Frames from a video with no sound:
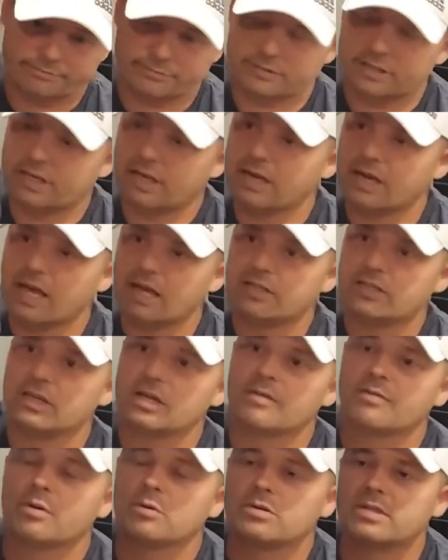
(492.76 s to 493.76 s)
connection,
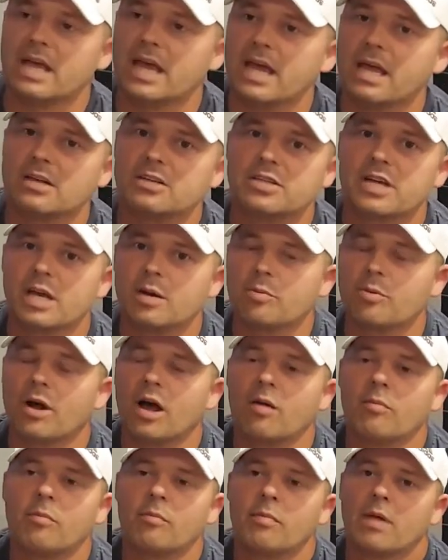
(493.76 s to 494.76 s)
if it was a handshake
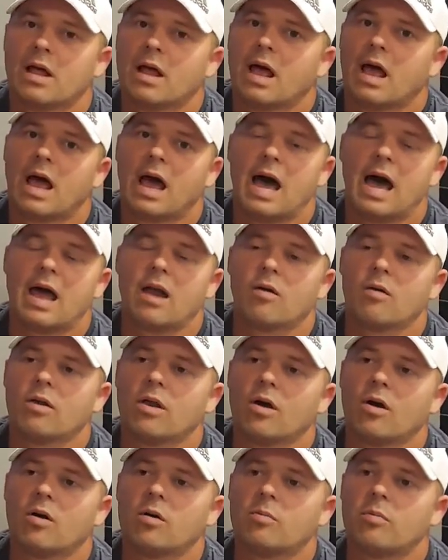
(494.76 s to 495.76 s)
problem. I don't
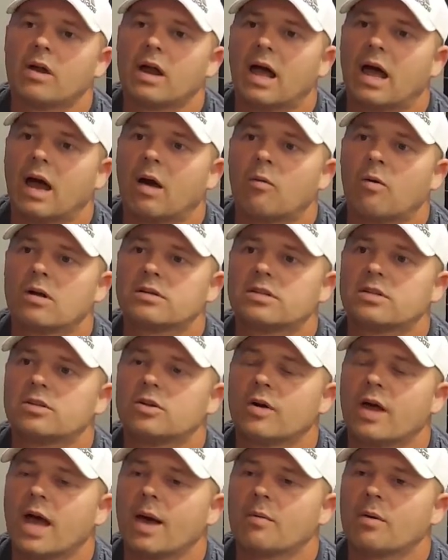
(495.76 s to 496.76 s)
know, but I wasn't too
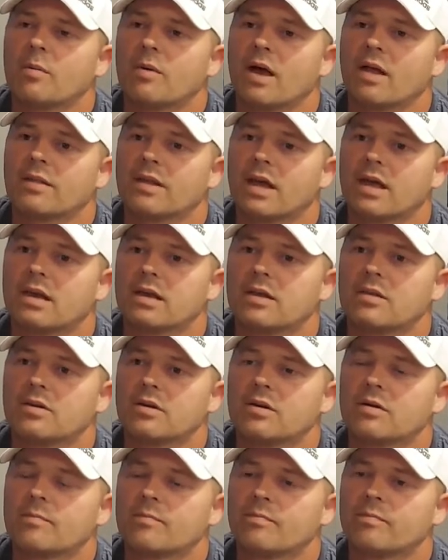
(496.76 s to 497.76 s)
happy about that
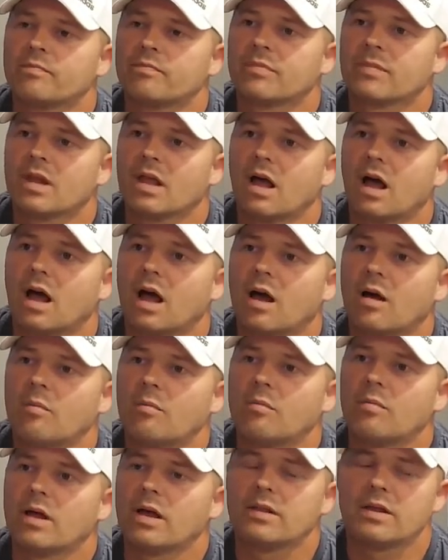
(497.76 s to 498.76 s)
either.
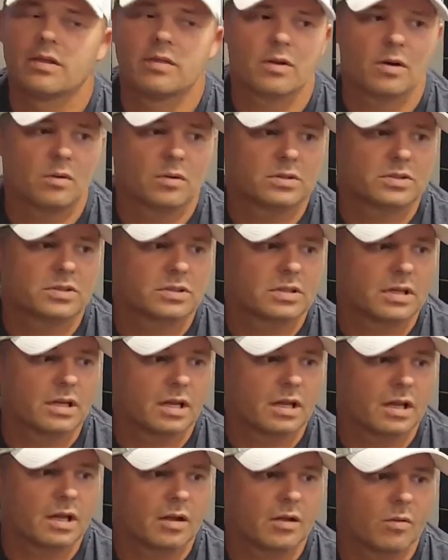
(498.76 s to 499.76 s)
And then
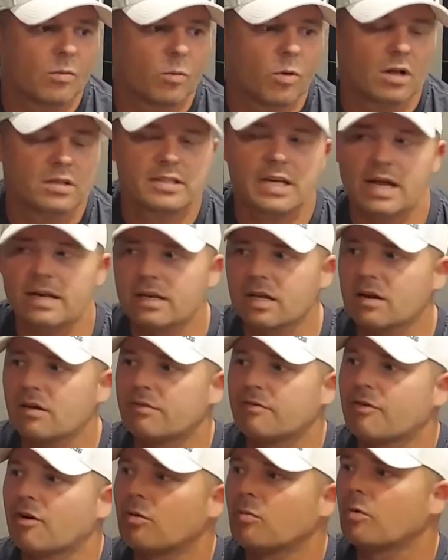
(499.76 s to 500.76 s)
once I did a
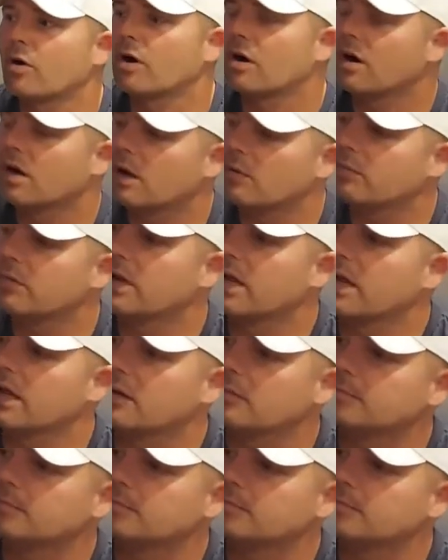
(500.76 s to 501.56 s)
firmware update,